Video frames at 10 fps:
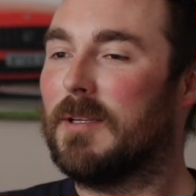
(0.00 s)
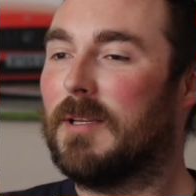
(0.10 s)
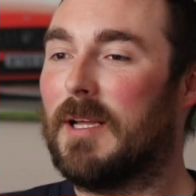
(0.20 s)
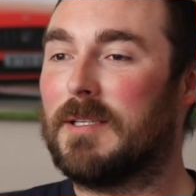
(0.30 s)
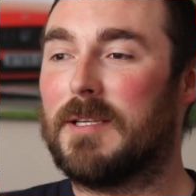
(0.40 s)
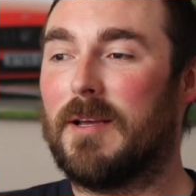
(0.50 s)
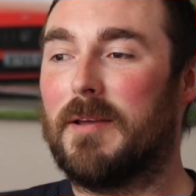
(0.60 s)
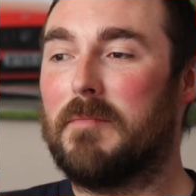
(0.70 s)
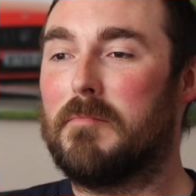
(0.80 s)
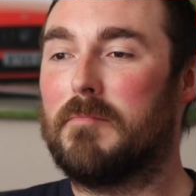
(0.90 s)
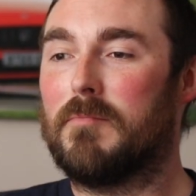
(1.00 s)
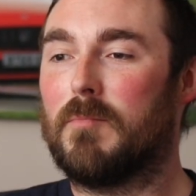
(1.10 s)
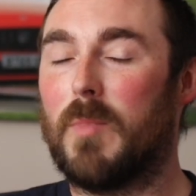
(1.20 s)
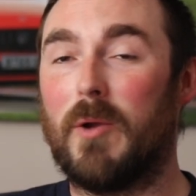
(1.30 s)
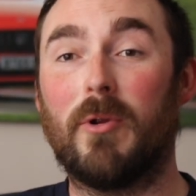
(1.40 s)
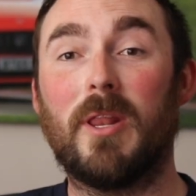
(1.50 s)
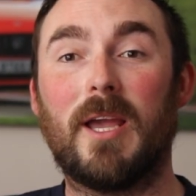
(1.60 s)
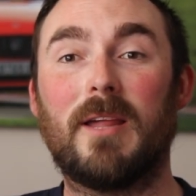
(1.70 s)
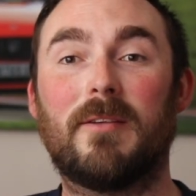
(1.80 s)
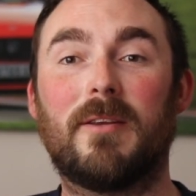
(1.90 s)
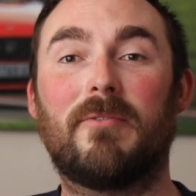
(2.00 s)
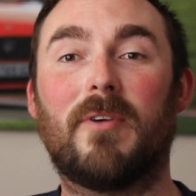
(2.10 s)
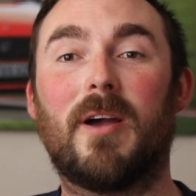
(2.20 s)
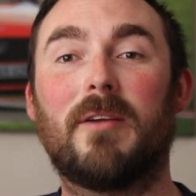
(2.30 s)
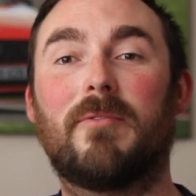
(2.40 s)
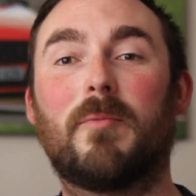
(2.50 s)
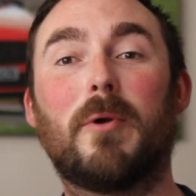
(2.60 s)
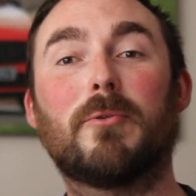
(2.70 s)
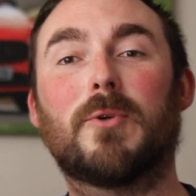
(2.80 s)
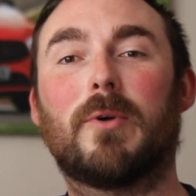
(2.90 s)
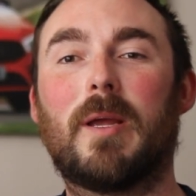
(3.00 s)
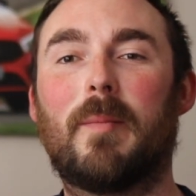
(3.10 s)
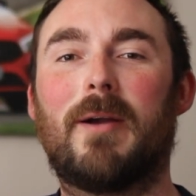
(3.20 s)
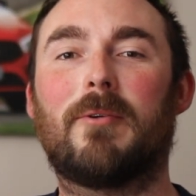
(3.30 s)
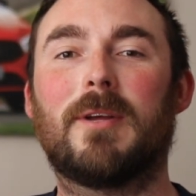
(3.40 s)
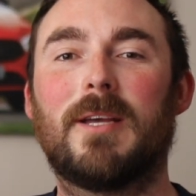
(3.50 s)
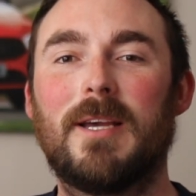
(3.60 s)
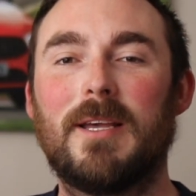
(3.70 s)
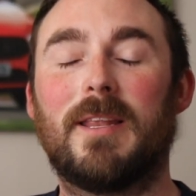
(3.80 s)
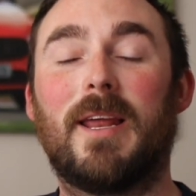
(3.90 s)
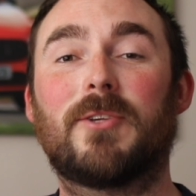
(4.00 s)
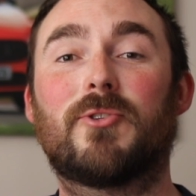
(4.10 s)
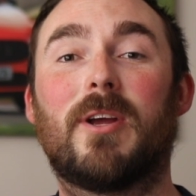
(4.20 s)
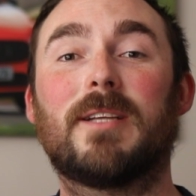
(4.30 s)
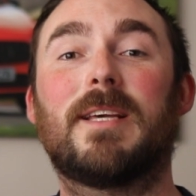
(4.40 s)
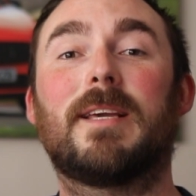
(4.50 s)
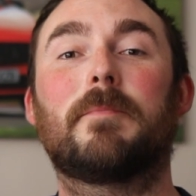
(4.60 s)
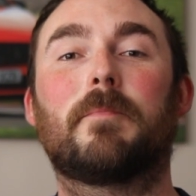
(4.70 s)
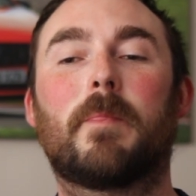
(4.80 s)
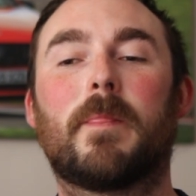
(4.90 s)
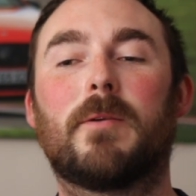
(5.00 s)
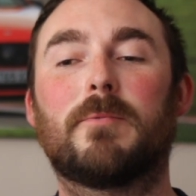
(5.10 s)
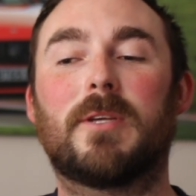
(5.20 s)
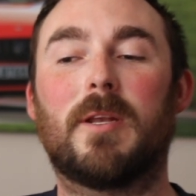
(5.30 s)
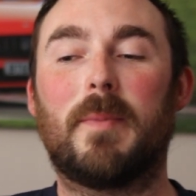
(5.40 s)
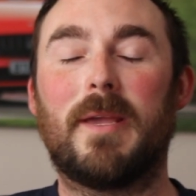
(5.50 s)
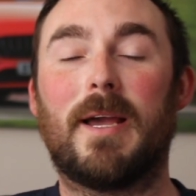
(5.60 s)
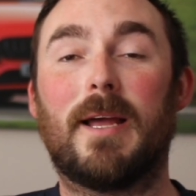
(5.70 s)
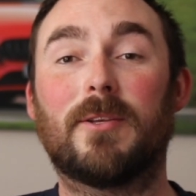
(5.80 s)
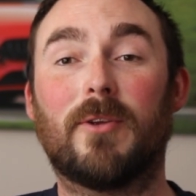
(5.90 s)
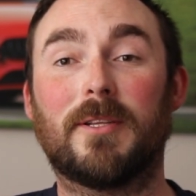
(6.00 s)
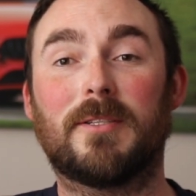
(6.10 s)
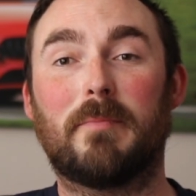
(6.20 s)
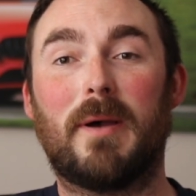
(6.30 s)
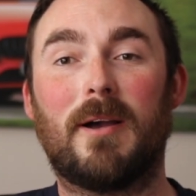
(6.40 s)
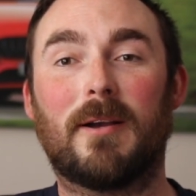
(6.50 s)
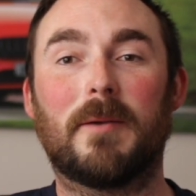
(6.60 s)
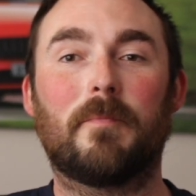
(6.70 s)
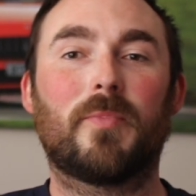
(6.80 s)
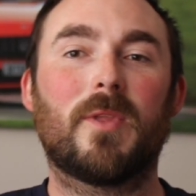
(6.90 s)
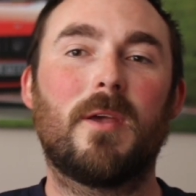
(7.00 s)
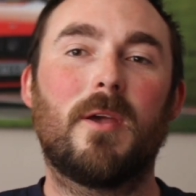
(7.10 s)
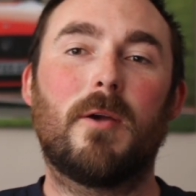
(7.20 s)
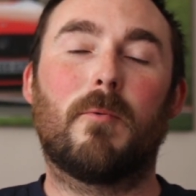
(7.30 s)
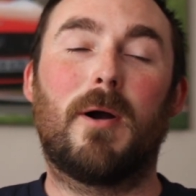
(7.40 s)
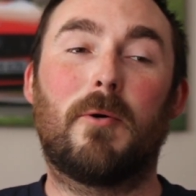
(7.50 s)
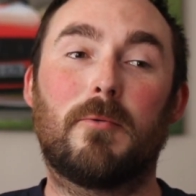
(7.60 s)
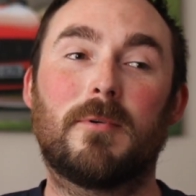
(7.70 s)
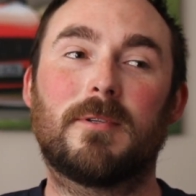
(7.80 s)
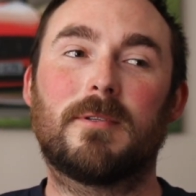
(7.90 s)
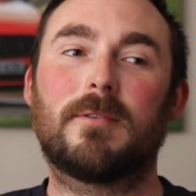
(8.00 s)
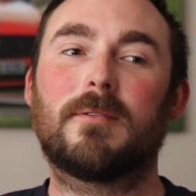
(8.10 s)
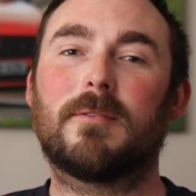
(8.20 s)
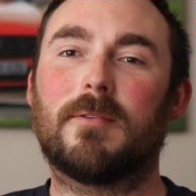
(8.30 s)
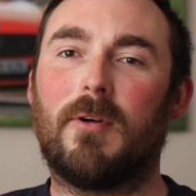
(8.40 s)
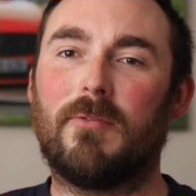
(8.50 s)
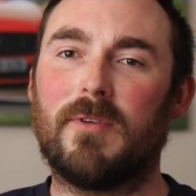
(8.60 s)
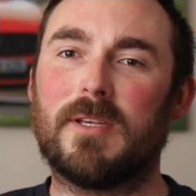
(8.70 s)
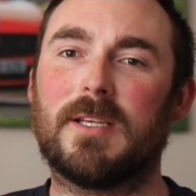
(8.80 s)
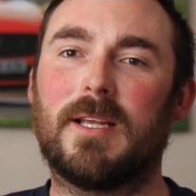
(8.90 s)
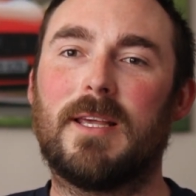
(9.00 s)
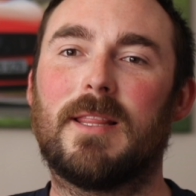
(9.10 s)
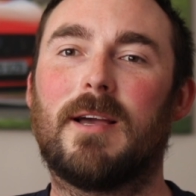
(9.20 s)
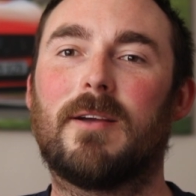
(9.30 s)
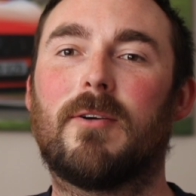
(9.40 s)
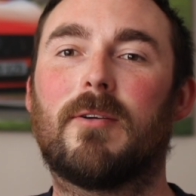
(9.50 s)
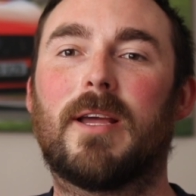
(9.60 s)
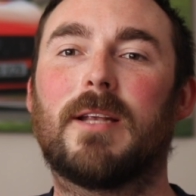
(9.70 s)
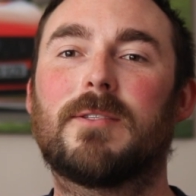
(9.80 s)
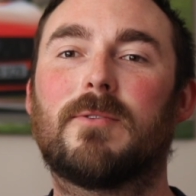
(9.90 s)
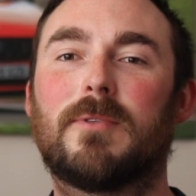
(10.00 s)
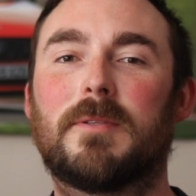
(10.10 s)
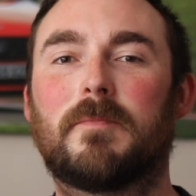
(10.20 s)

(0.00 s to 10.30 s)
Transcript: Last time we were in the A35 and we were talking about the next track day that was going to be at Donington Park. Well, obviously that got cancelled.